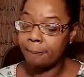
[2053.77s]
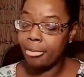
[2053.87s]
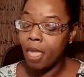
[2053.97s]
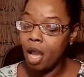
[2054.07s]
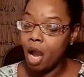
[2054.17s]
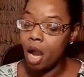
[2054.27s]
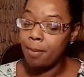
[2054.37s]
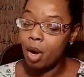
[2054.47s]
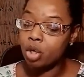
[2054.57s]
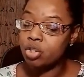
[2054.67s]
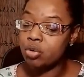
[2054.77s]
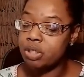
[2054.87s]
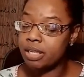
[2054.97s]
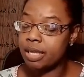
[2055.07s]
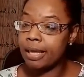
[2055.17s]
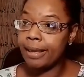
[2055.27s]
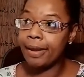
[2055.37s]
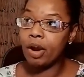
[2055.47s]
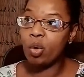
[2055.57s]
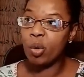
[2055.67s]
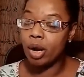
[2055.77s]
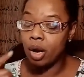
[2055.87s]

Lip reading: I'm also seeing here where